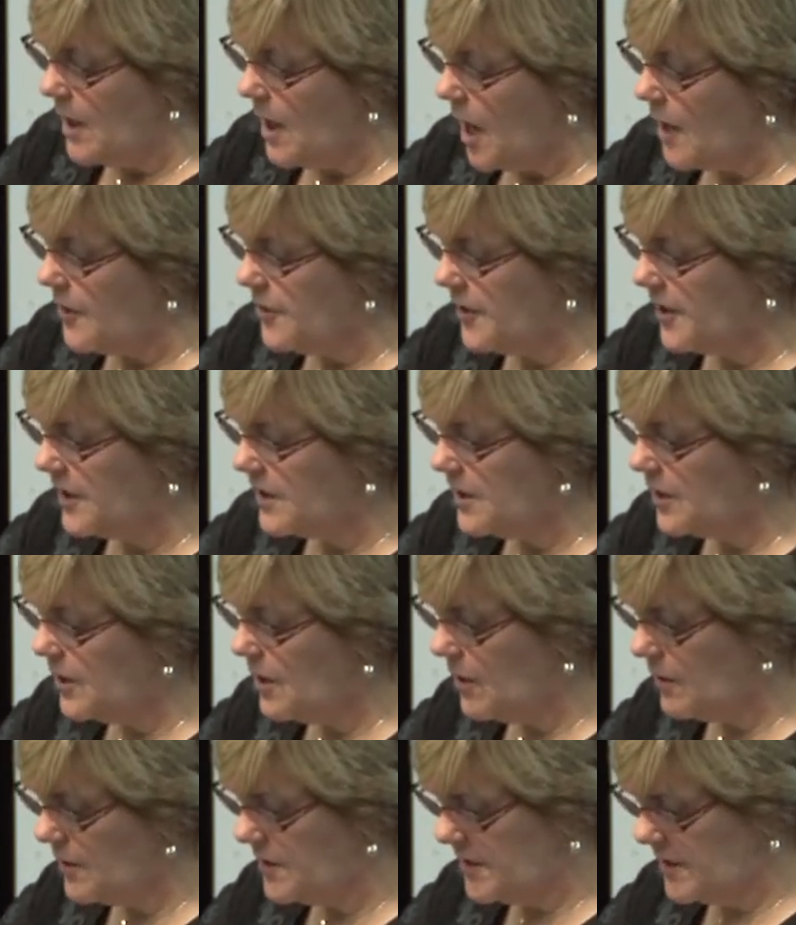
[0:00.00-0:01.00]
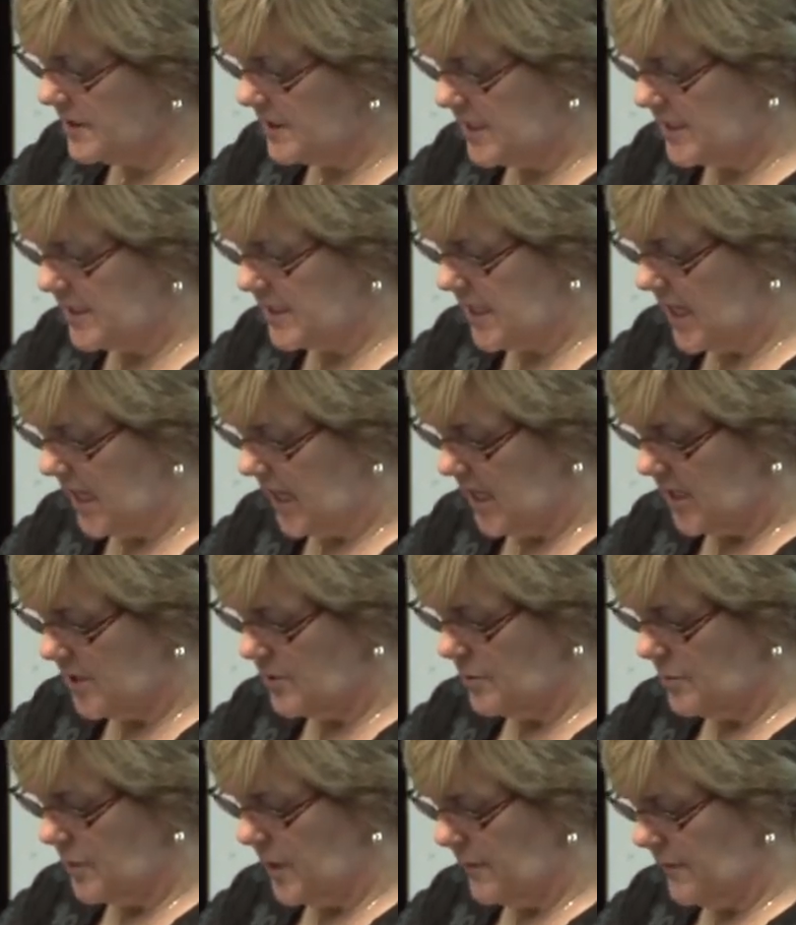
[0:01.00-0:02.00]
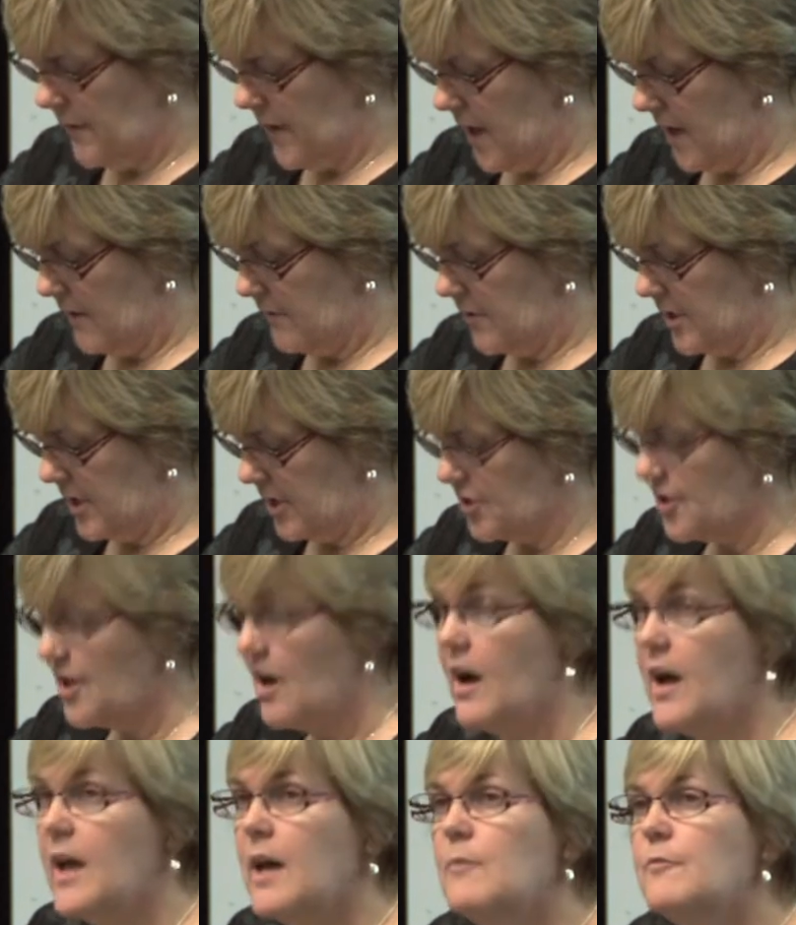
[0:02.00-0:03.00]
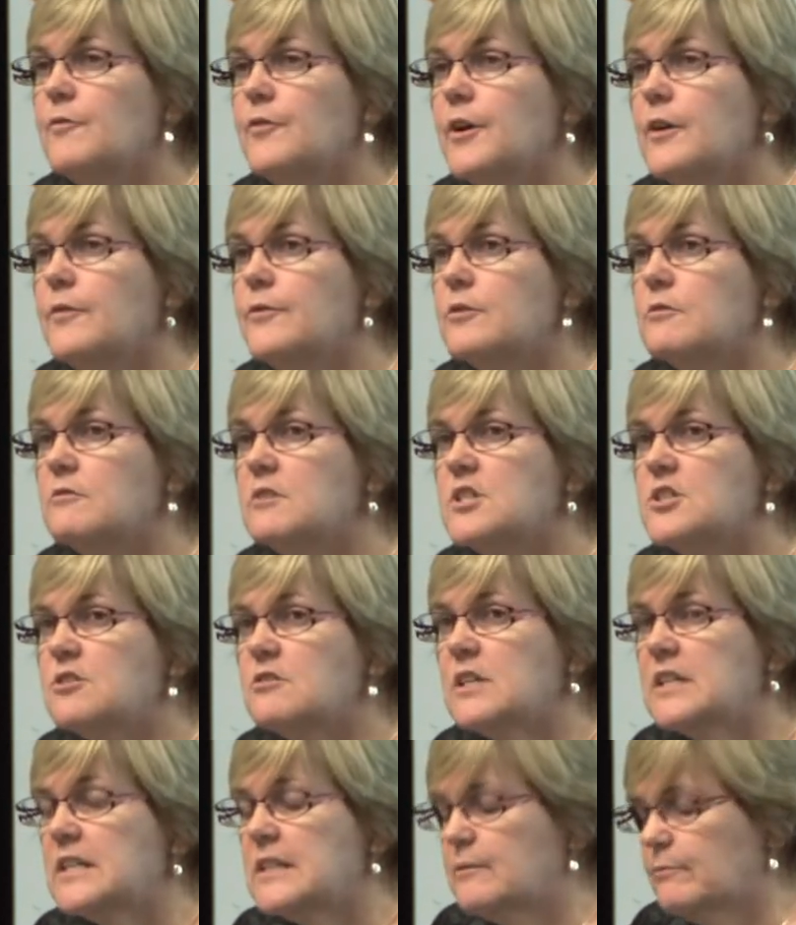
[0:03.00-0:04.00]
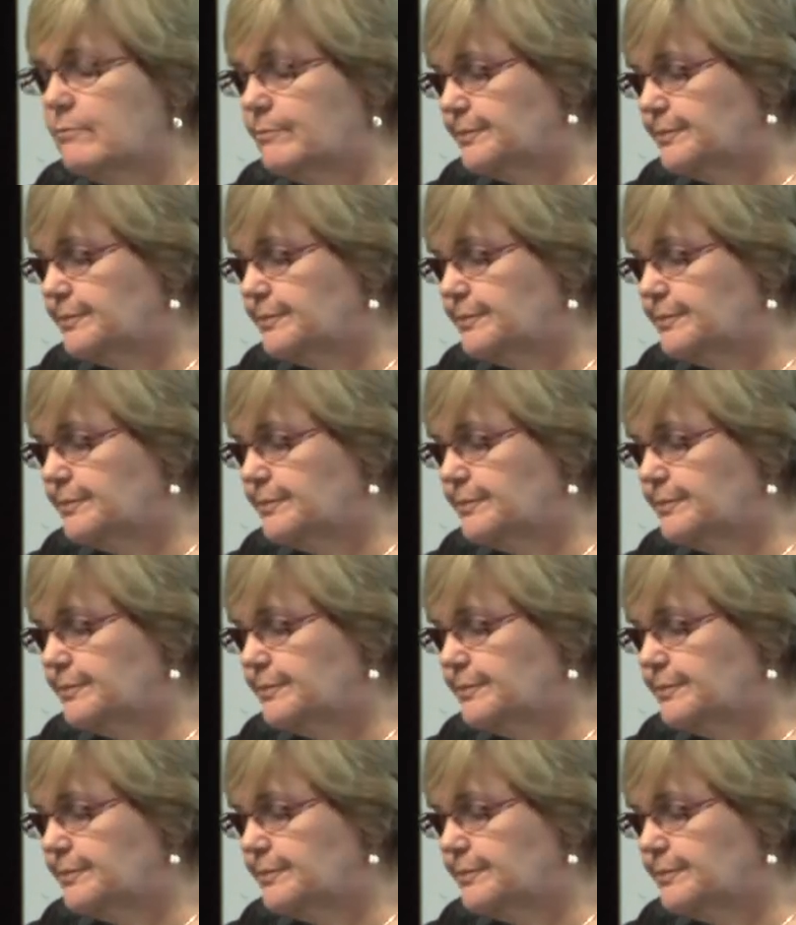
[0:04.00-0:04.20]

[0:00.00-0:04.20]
I think the odds at this stage would be favouring triumph over retreat.